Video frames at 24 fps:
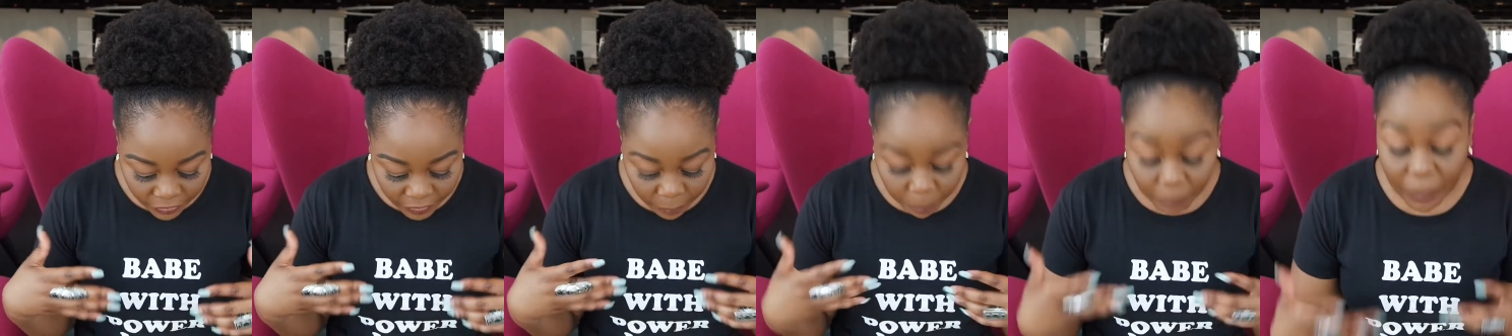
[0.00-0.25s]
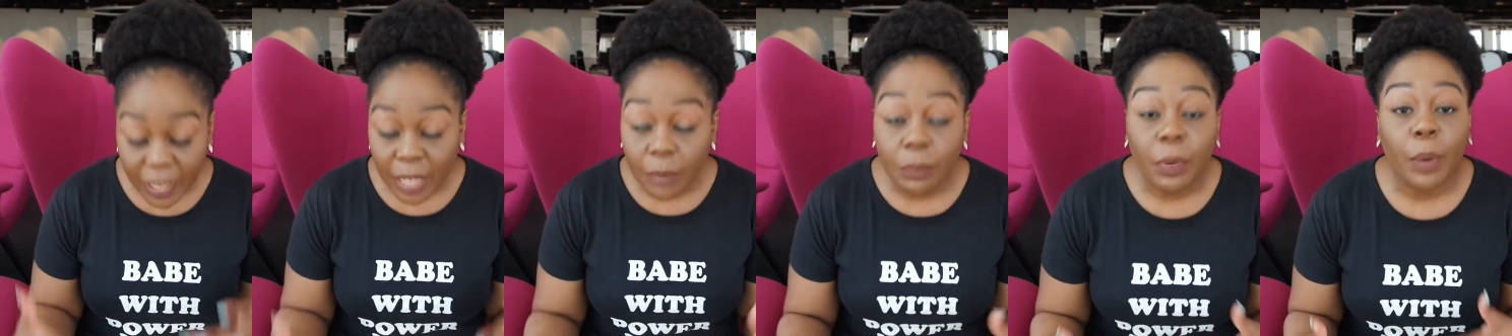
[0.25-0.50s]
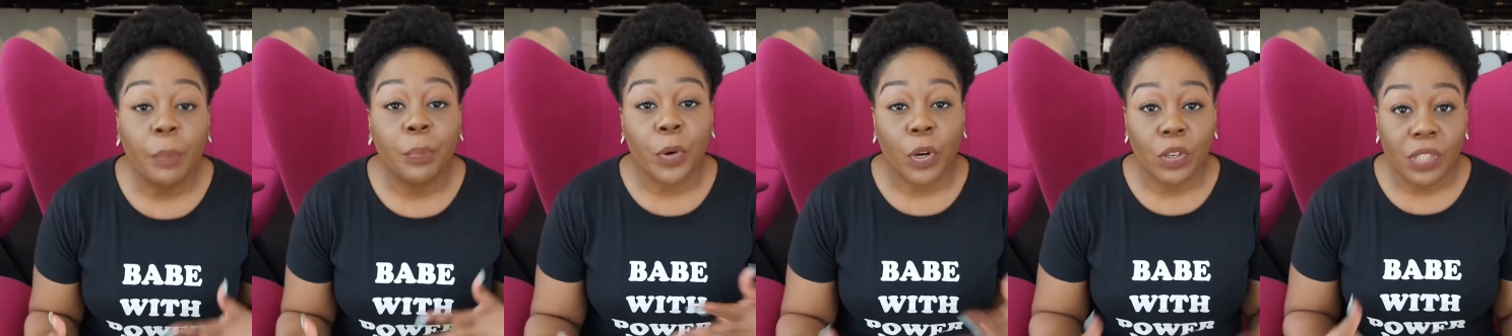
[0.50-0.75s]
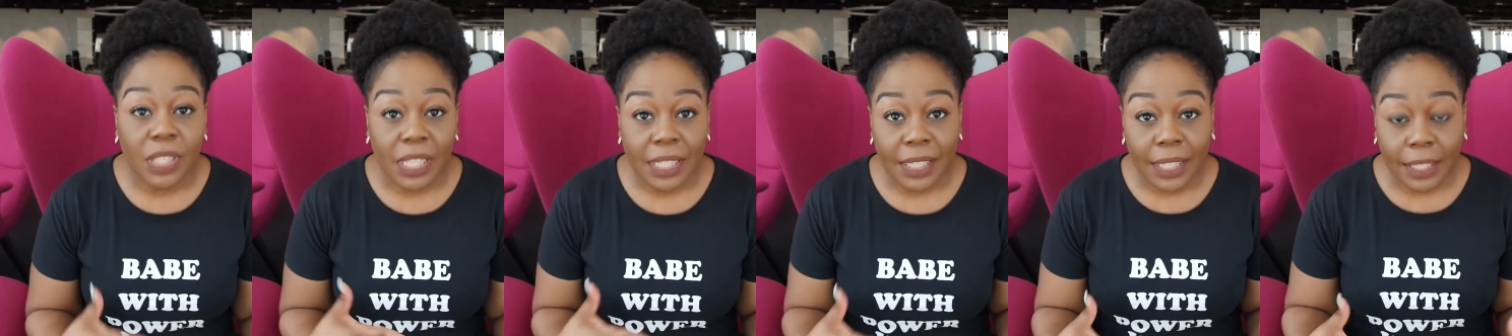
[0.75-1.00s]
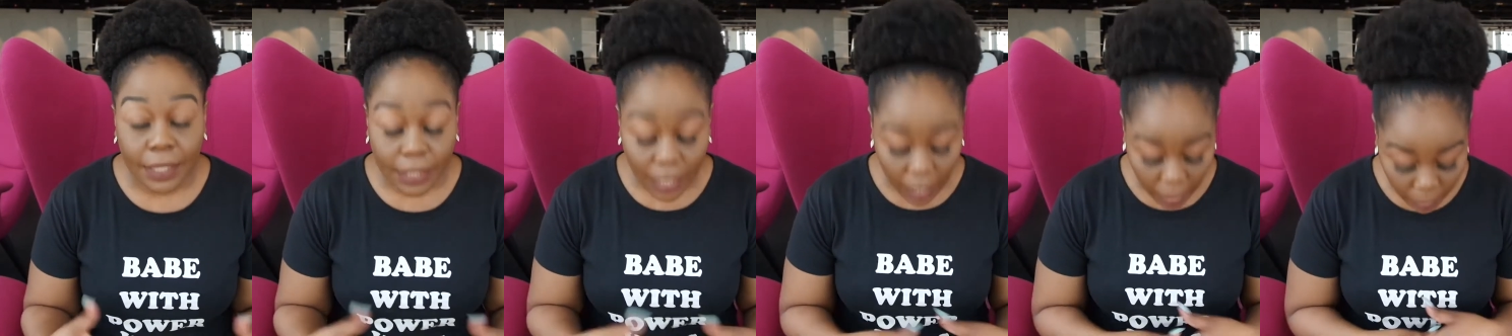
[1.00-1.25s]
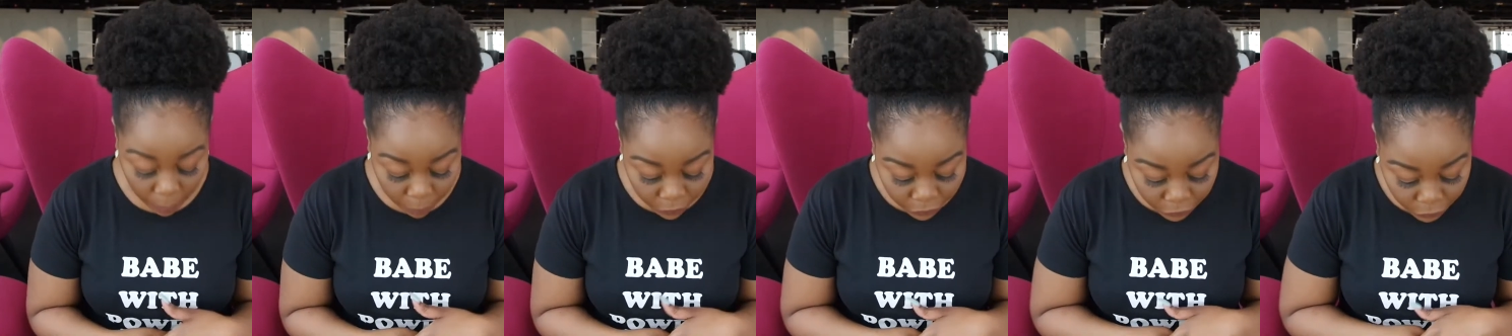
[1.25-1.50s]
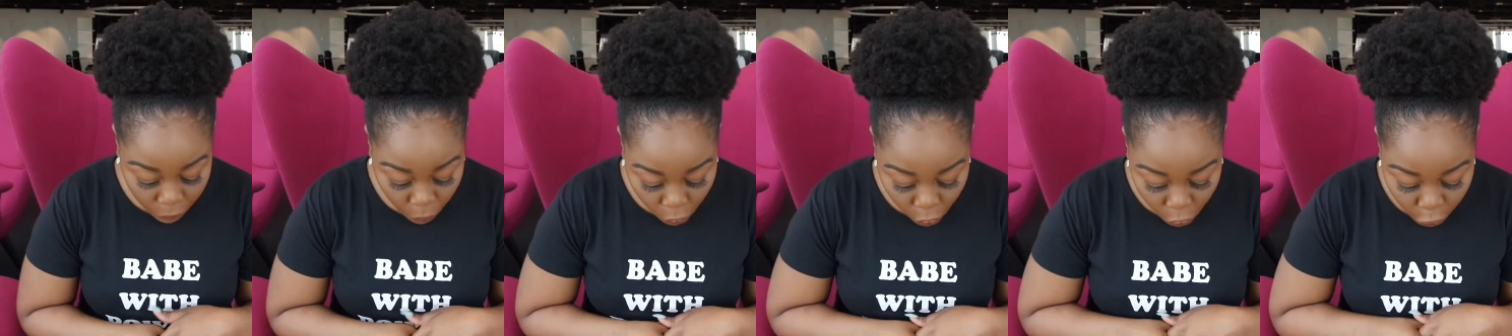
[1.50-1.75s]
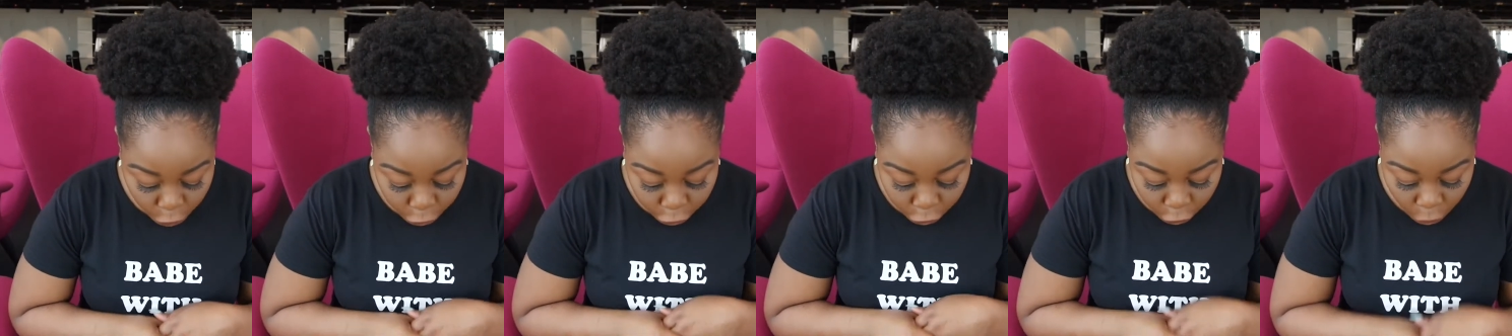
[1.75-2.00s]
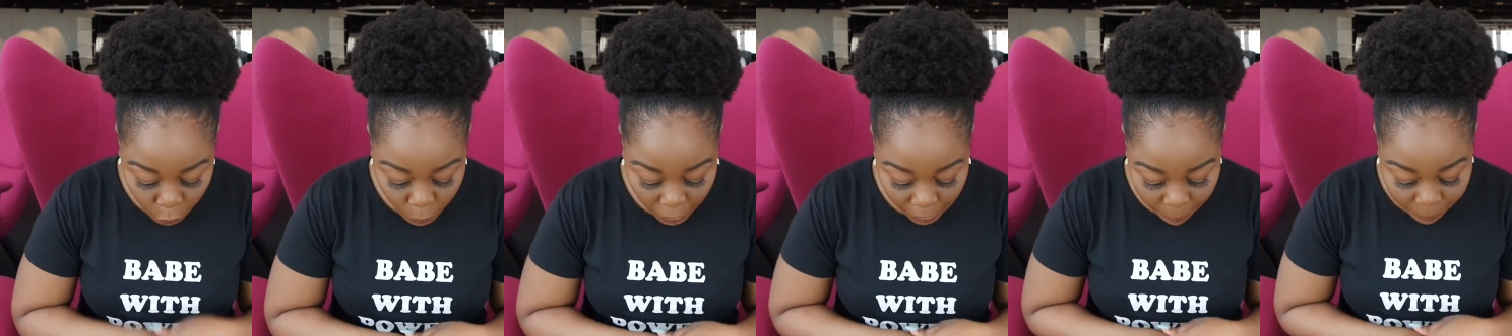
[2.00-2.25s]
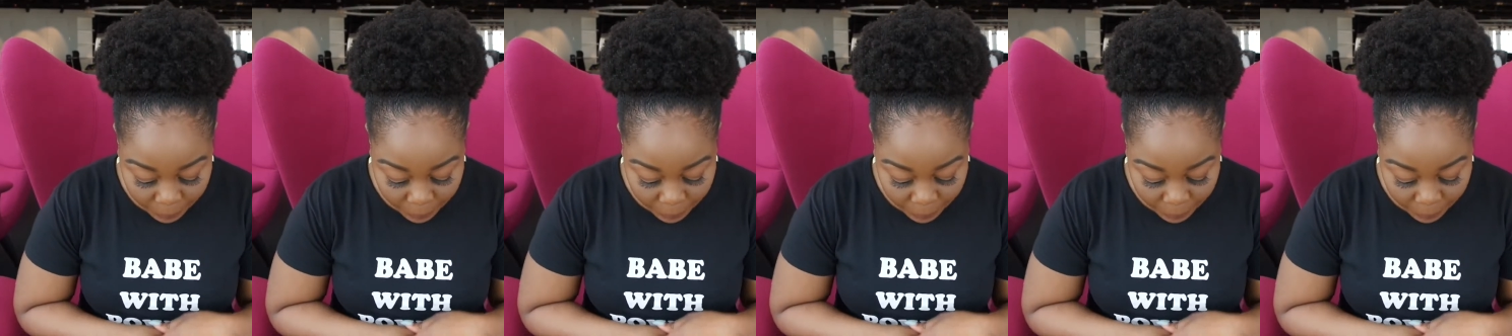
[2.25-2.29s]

the minimum processing time for new